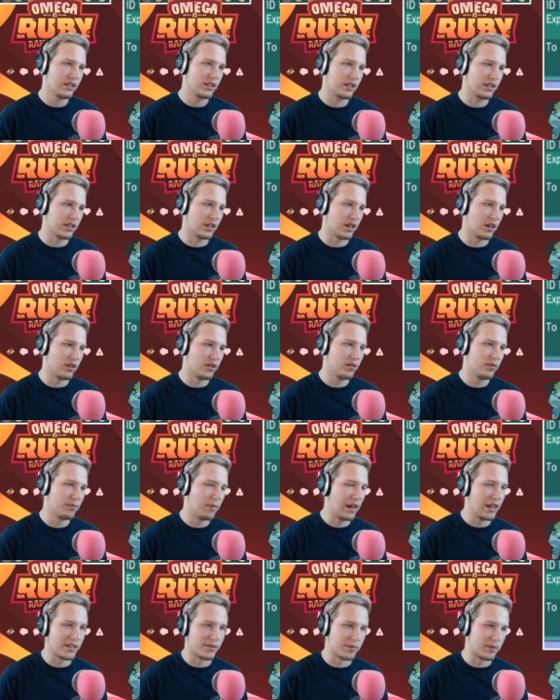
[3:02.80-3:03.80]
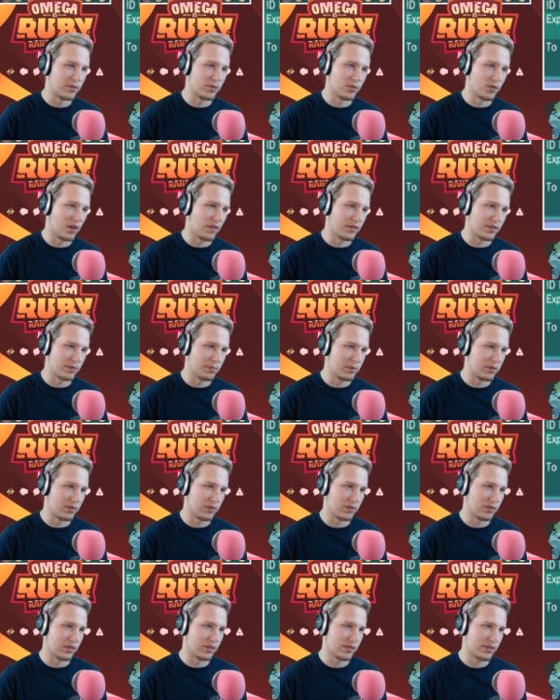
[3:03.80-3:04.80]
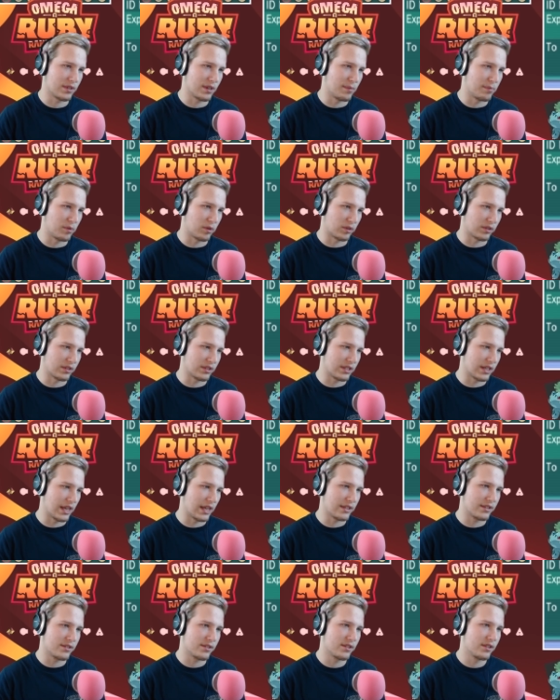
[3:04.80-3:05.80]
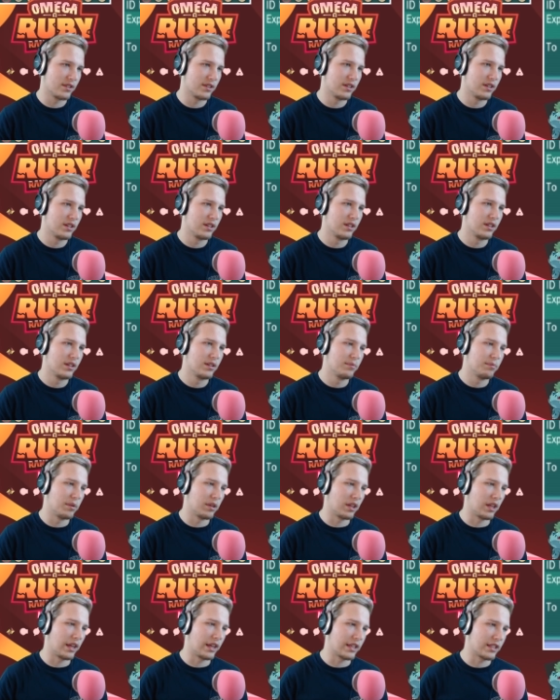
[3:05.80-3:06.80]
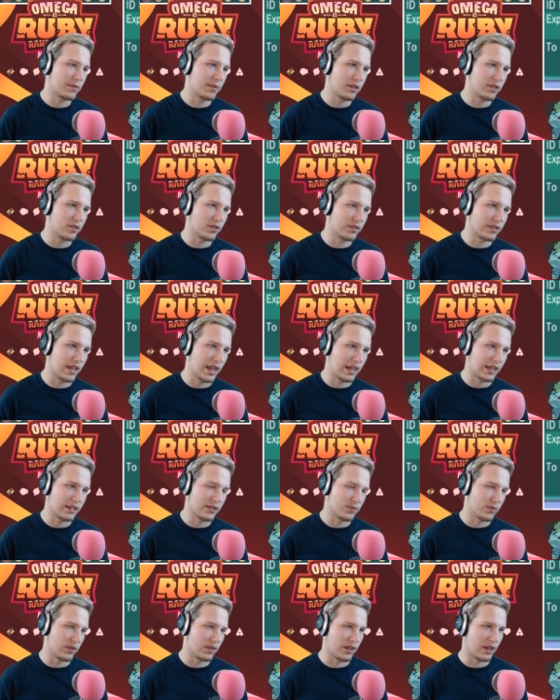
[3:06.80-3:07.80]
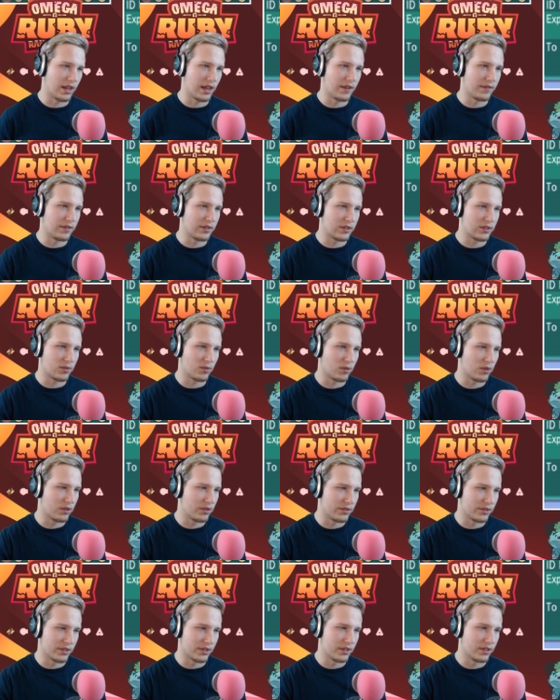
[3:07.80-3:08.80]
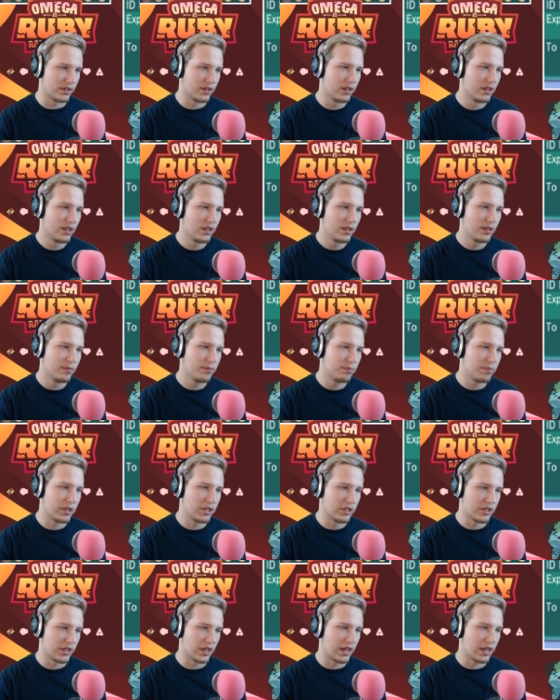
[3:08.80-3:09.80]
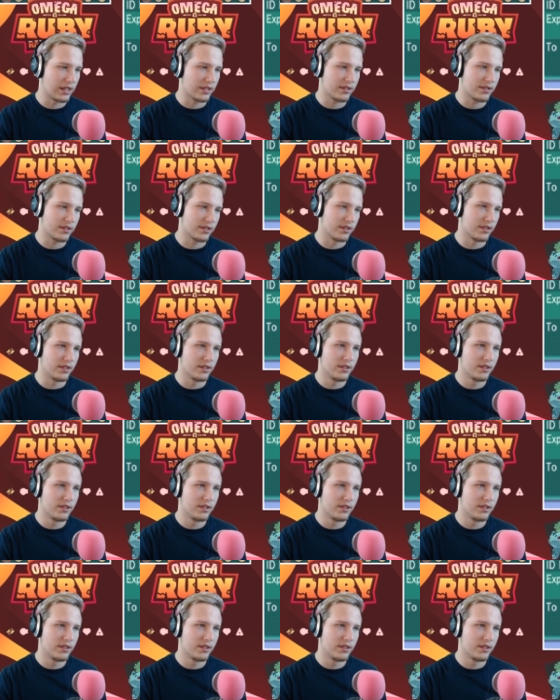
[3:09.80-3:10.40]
You know, minus Mewtwo obviously. Mewtwo's just got broken stats. But like its special attack is with the Ivysaurs and Pidgeots, and